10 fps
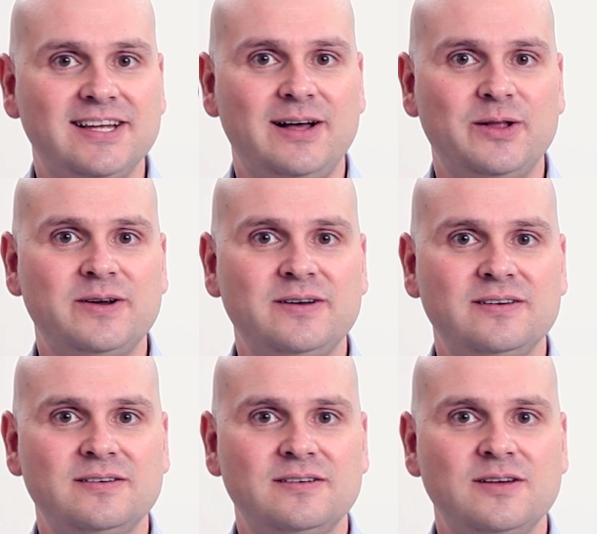dollar,
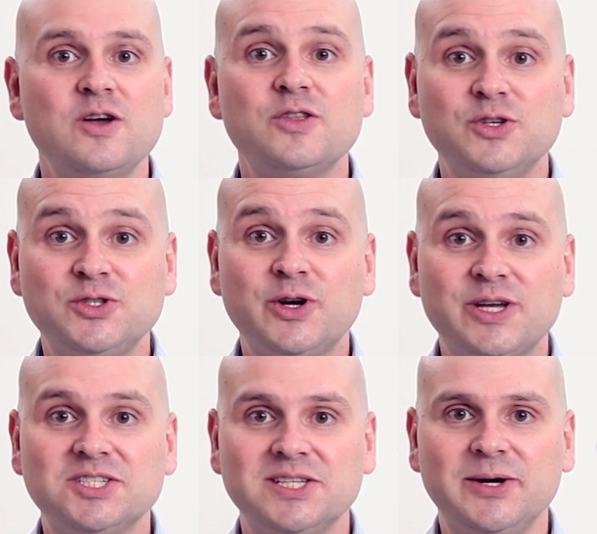the
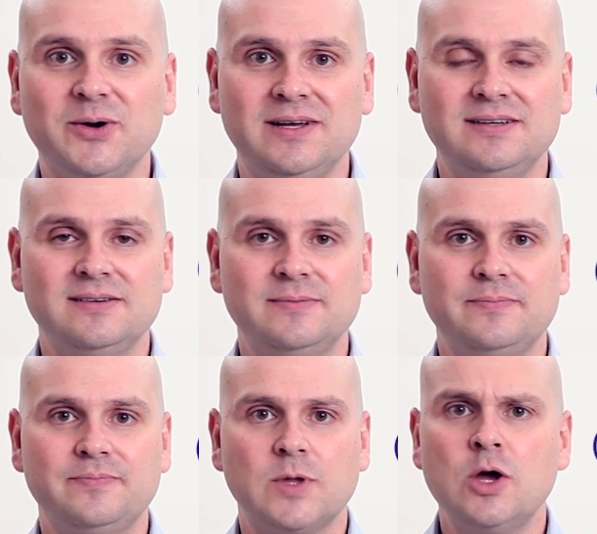Turkish lira,
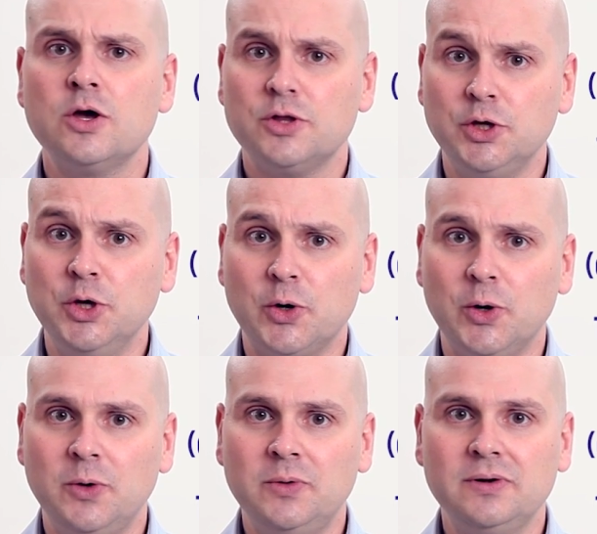the
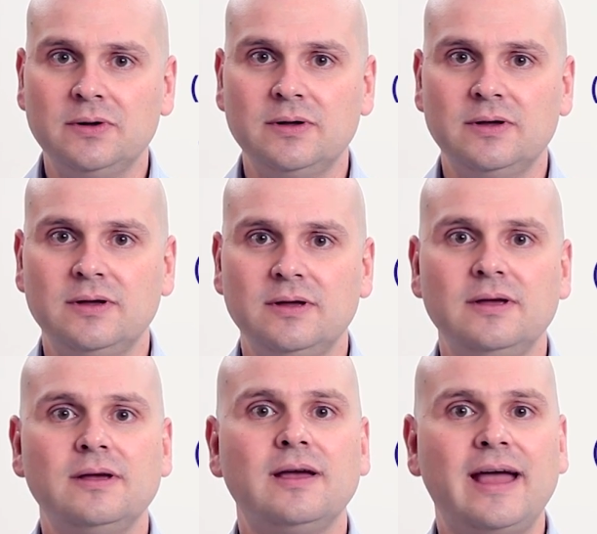euro,
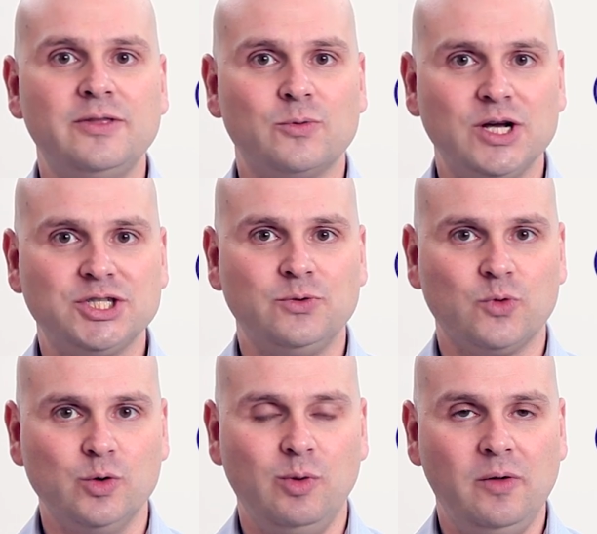and the Russian
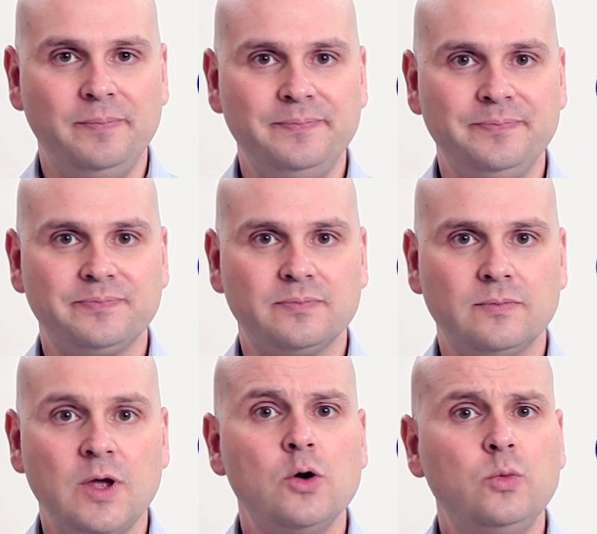ruble,
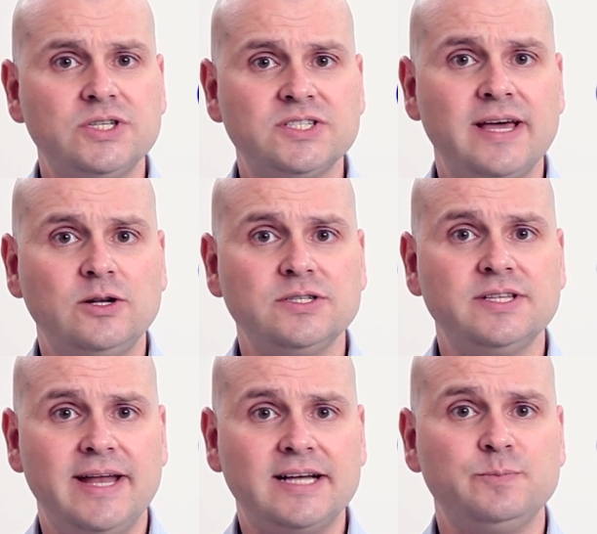which settles the
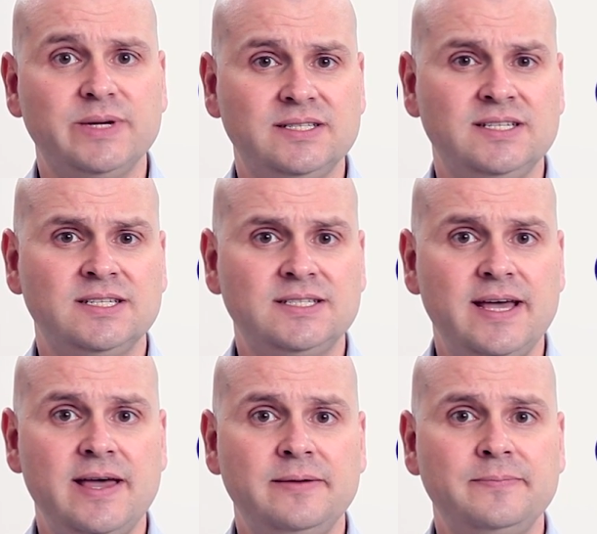next business
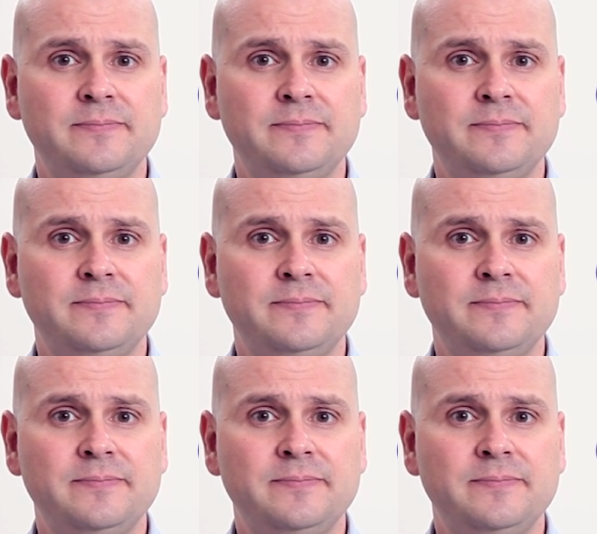day.